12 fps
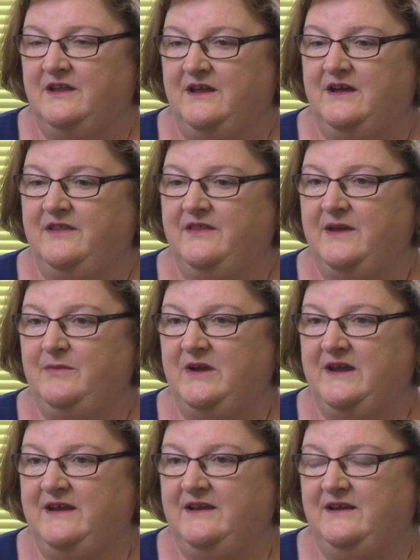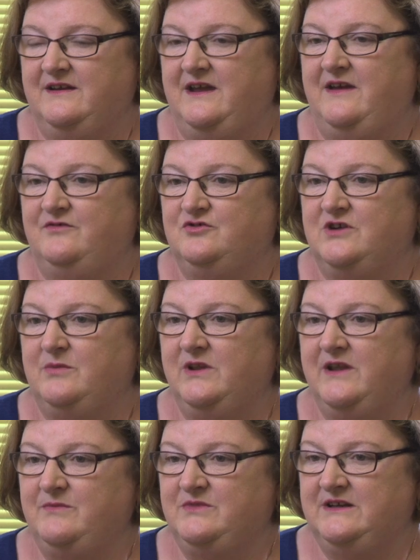They may have
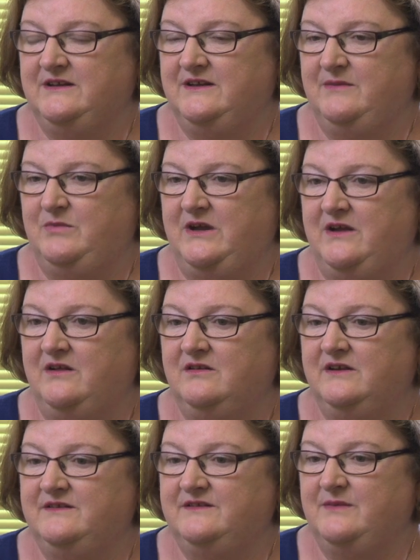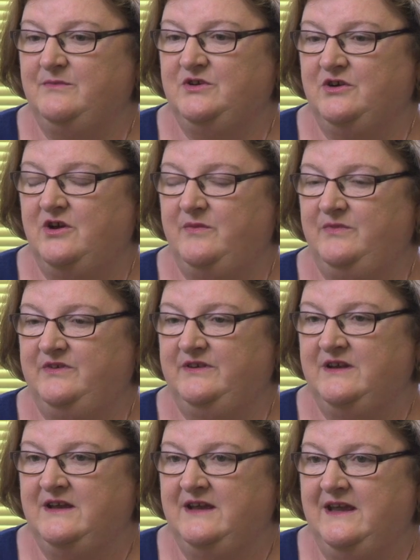trouble emptying their bowel and
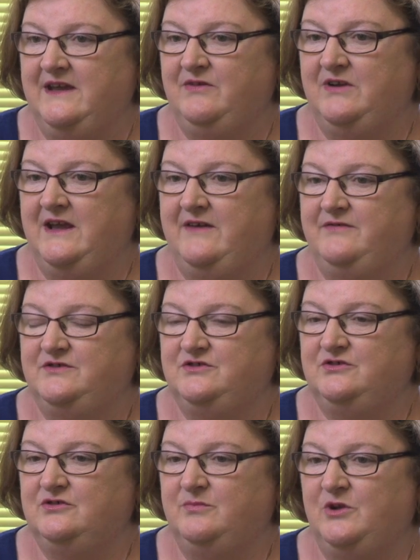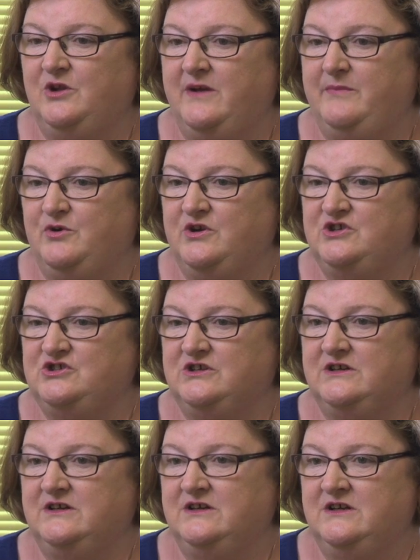sometimes even have to apply
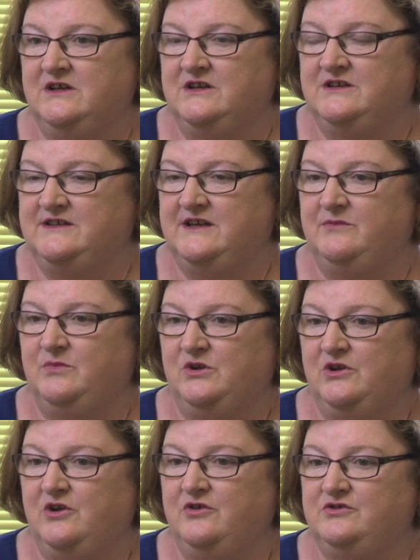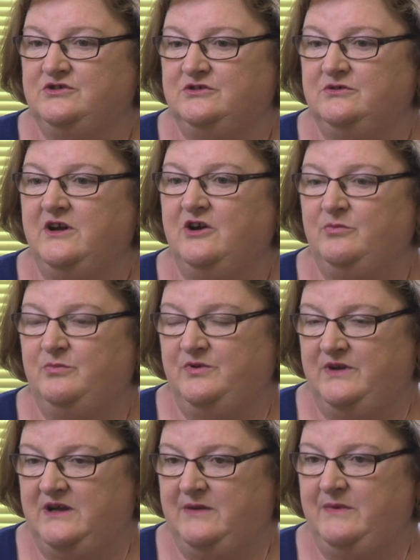pressure down below to help
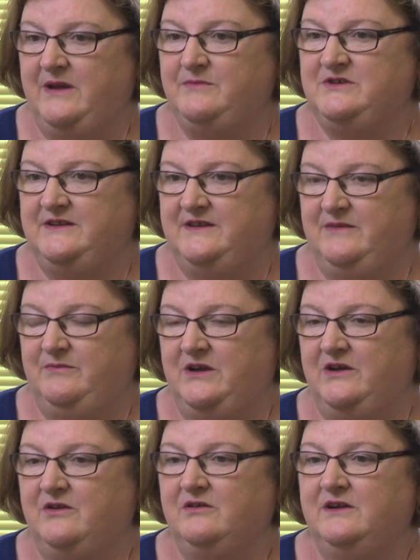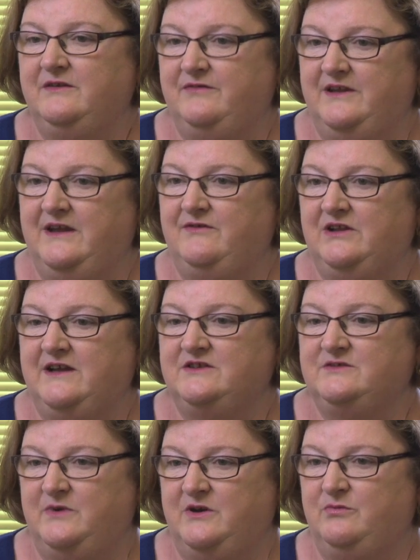empty their bowel if they have a
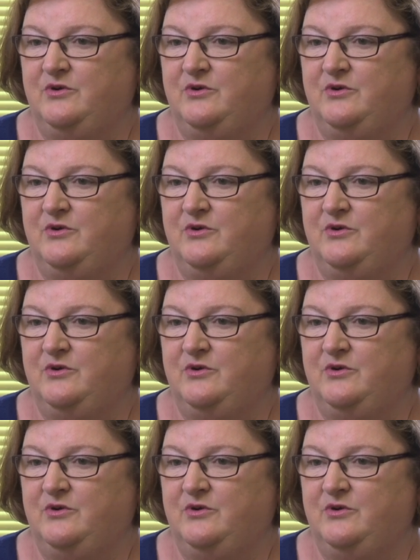large bowel